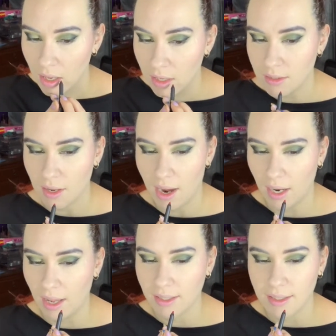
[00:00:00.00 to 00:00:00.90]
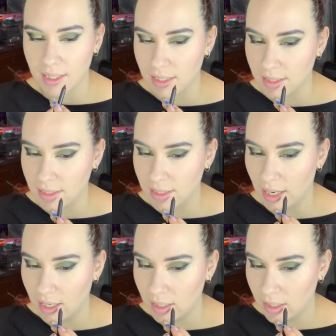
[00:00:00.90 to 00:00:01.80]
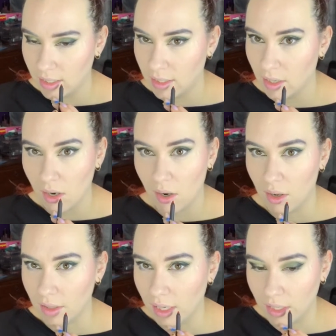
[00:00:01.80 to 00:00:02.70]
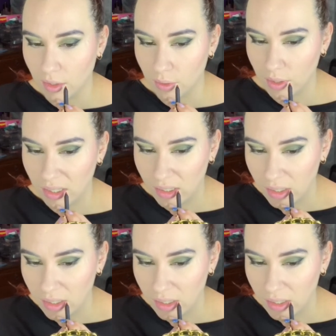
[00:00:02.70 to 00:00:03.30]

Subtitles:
So I like to just start on the inner corner